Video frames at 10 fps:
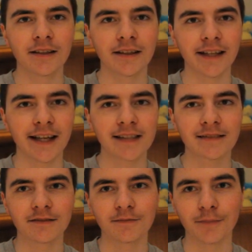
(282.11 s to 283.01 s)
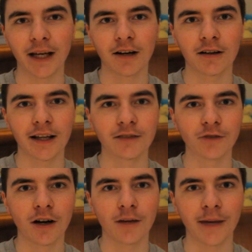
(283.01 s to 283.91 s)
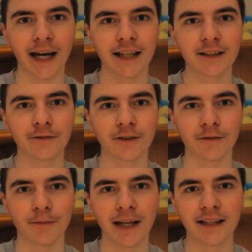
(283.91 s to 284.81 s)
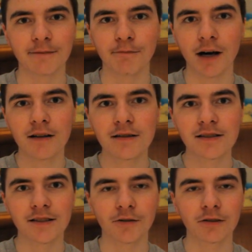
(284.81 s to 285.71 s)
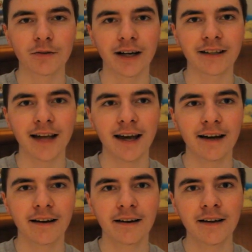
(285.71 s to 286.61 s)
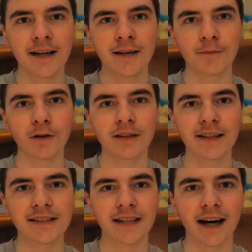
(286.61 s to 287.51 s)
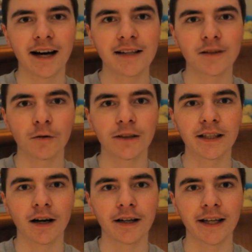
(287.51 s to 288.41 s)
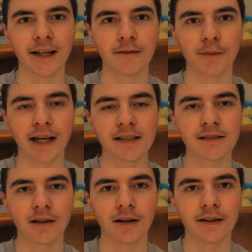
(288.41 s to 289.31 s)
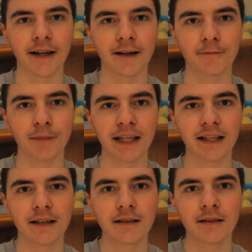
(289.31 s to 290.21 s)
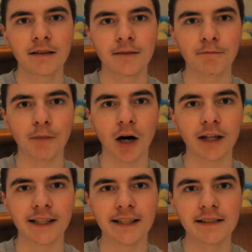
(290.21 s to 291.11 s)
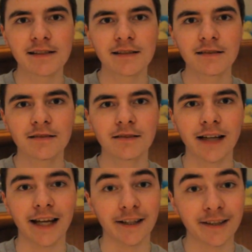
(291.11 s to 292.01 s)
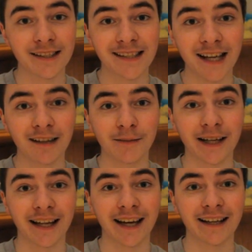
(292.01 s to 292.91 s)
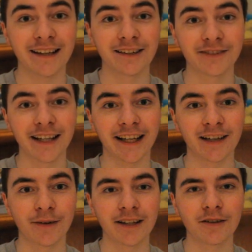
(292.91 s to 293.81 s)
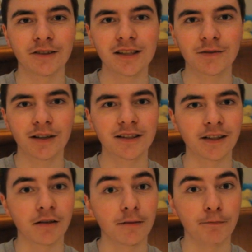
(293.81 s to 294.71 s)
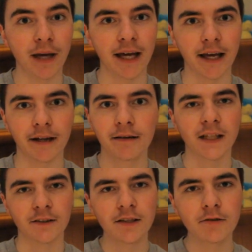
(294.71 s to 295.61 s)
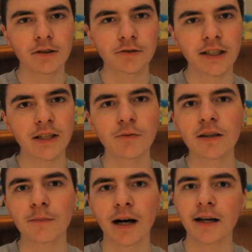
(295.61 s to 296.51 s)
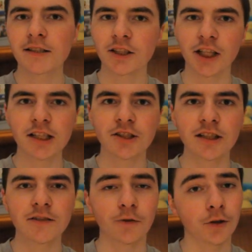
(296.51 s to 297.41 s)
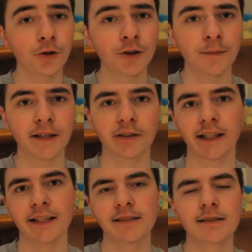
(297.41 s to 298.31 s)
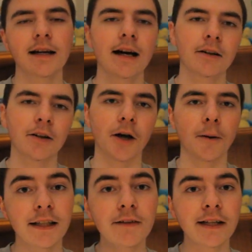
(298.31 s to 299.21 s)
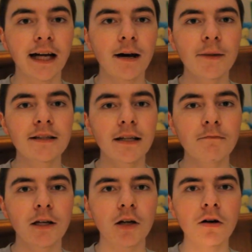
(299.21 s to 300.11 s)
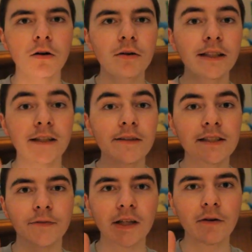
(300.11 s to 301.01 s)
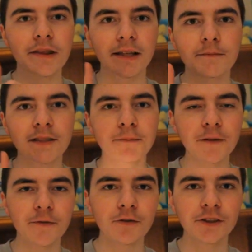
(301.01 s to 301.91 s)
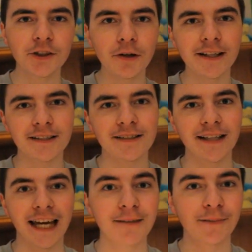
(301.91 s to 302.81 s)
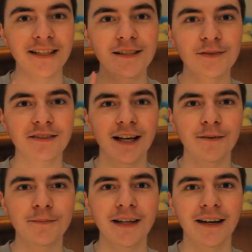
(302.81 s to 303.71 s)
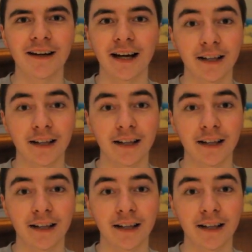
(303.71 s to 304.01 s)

He hasn't been on a Raw match for many months, nor do I care. Both of these guys only got in based on their big bodies and you can tell by that in the ring when you just want to go to bed. Now, do you agree with my suggestions for who should be released? I don't know. Leave a comment down below and give this video a thumbs up if you enjoyed it, and please subscribe up there.